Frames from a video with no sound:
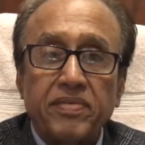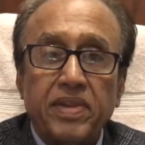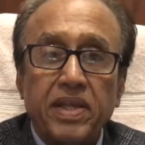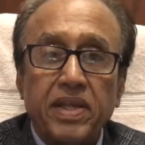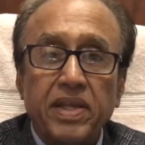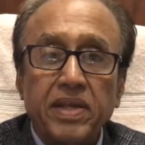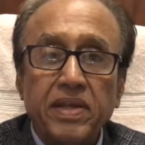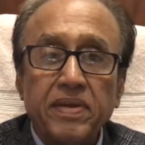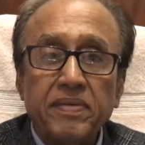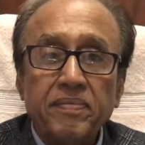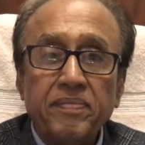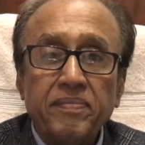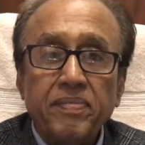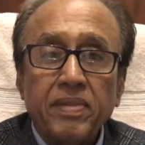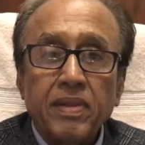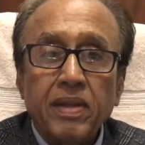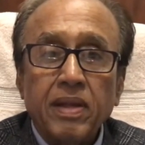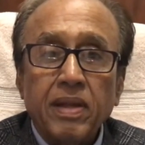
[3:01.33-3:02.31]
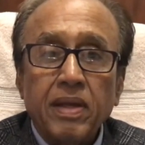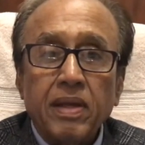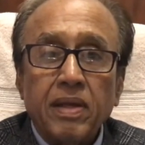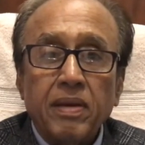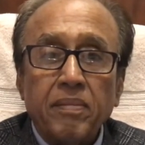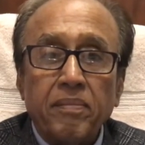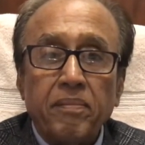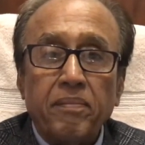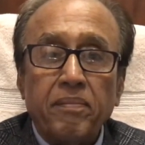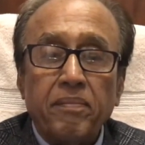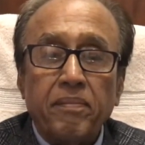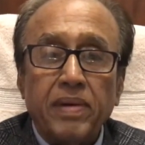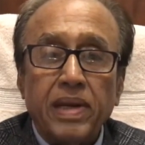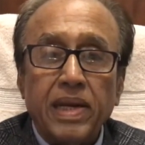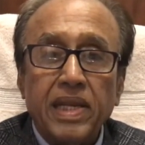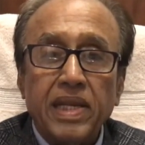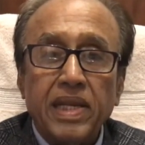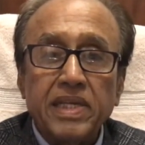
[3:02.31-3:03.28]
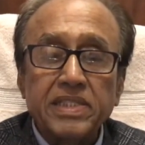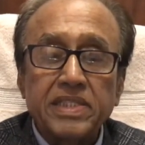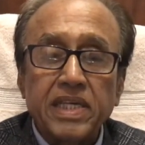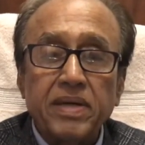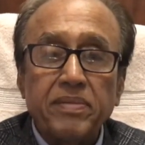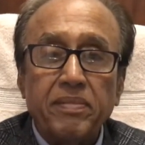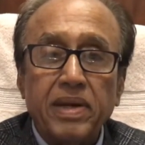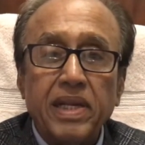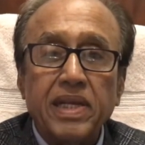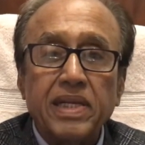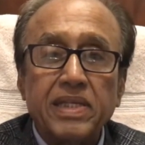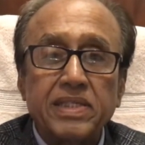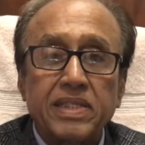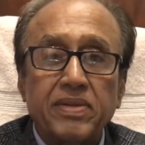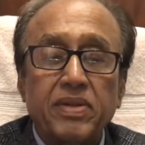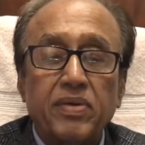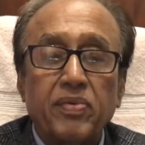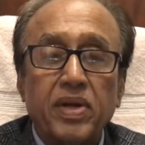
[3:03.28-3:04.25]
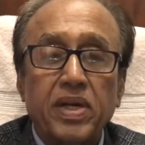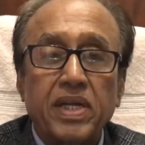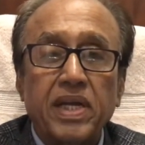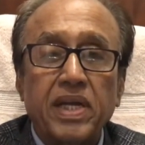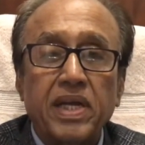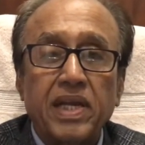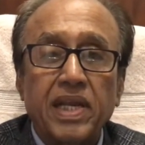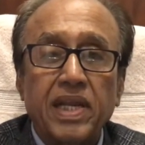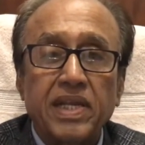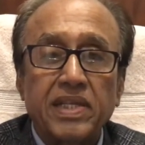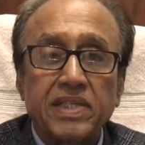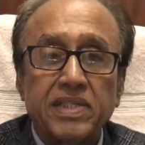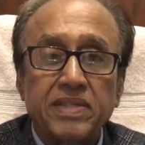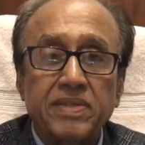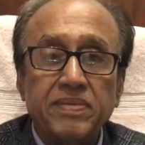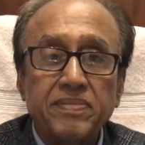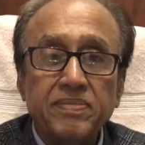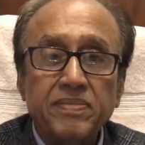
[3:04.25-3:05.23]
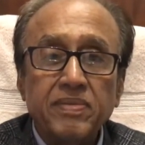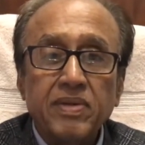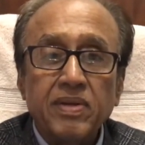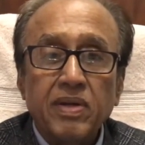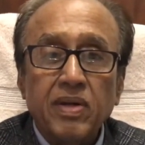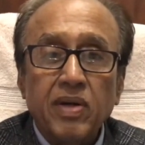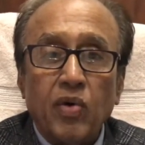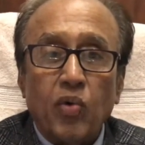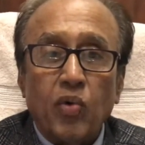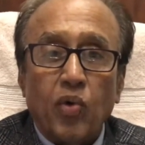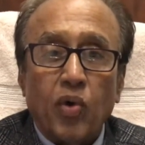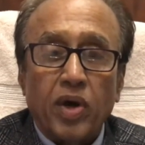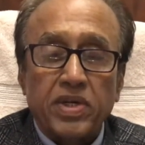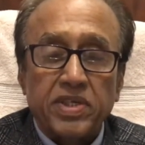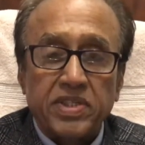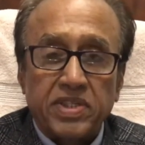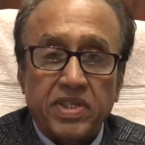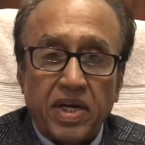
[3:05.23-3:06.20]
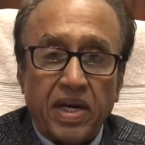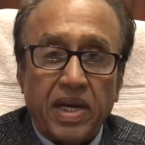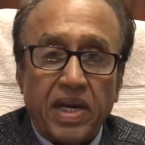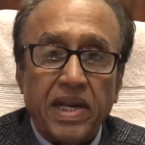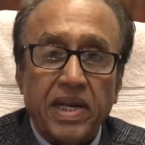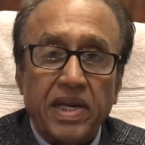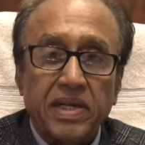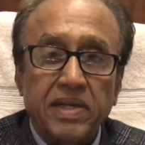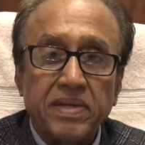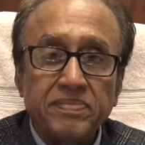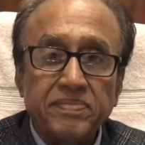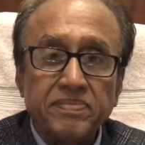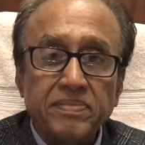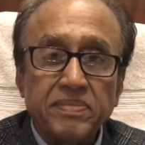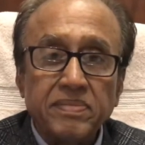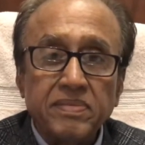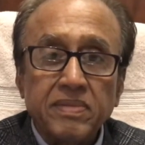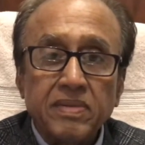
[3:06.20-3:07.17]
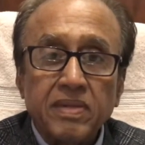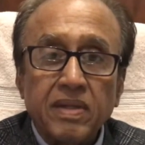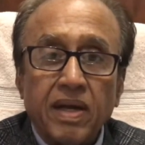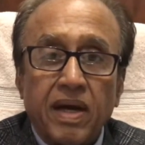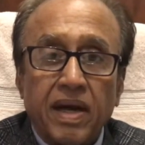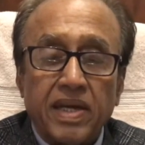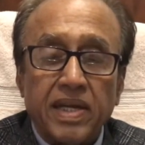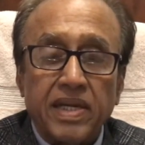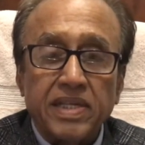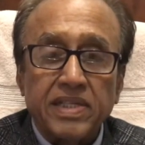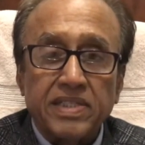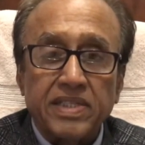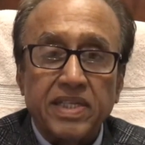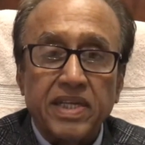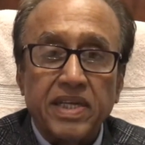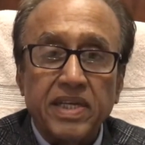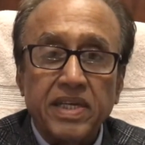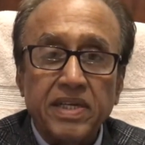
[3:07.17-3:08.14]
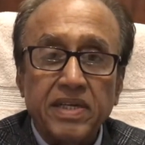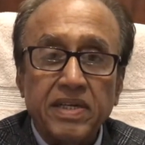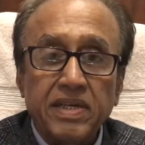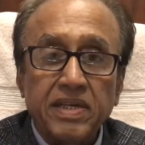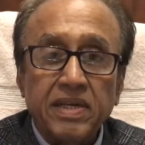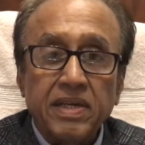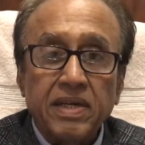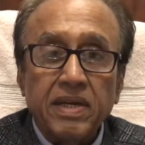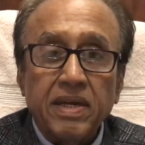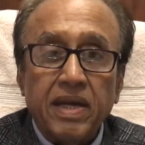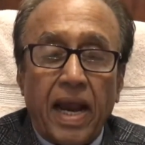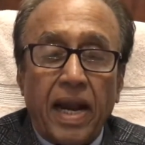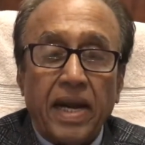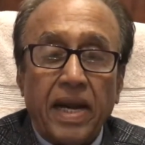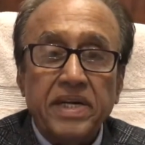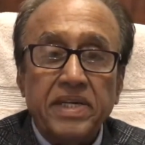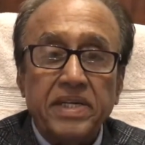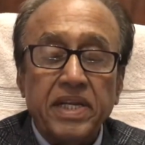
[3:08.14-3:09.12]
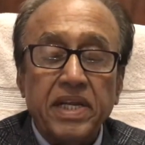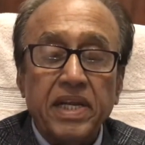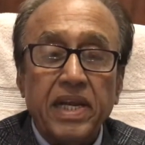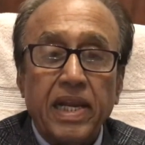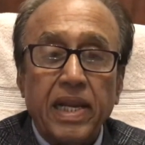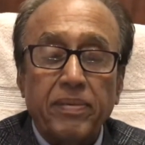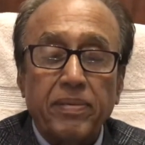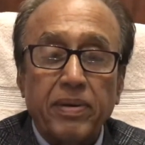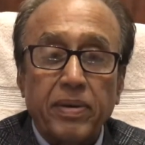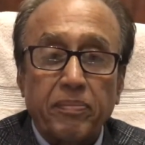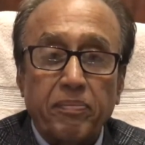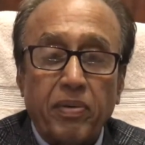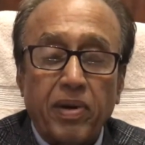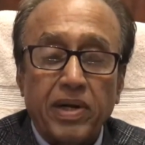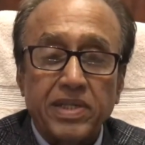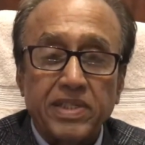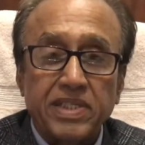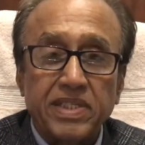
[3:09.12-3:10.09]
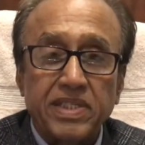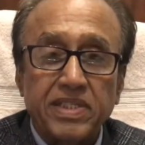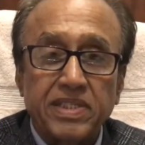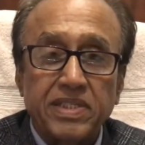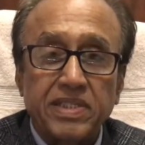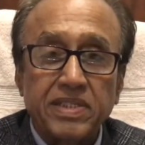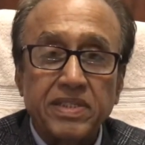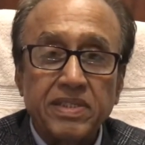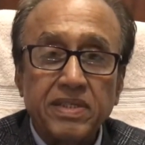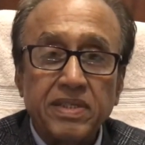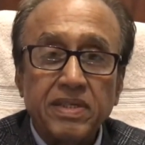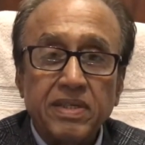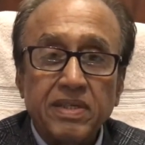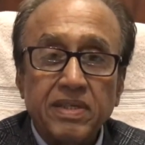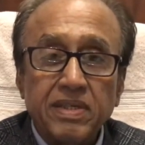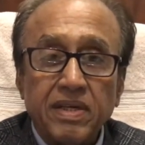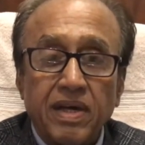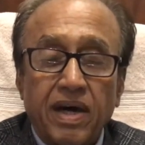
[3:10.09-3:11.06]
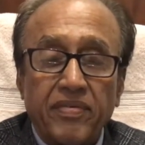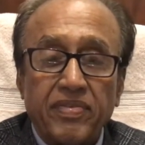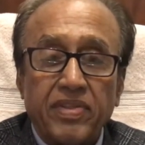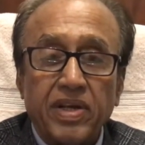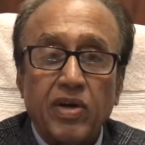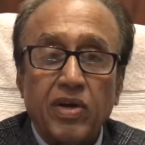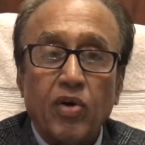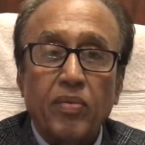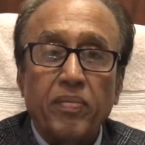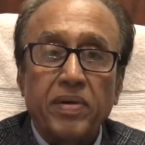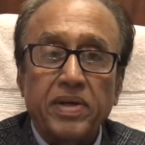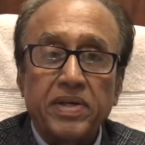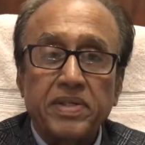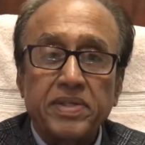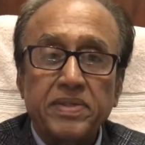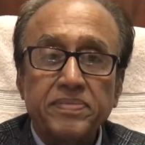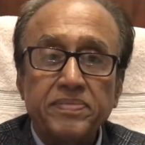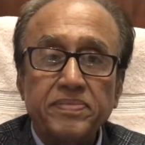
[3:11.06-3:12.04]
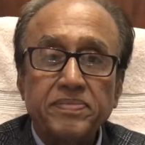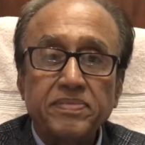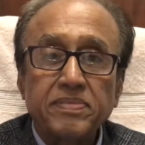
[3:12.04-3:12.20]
of the millions and millions of the working class who are struggling against the anti-labor policies of the government.